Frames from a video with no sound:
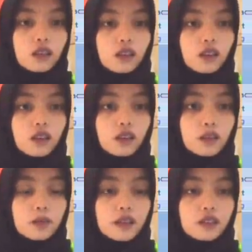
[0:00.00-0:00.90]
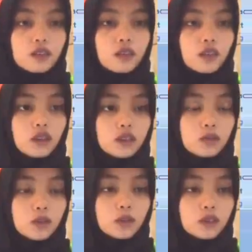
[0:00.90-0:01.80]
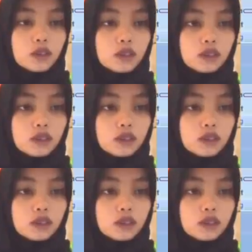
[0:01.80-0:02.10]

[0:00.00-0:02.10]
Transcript: Okay, background information,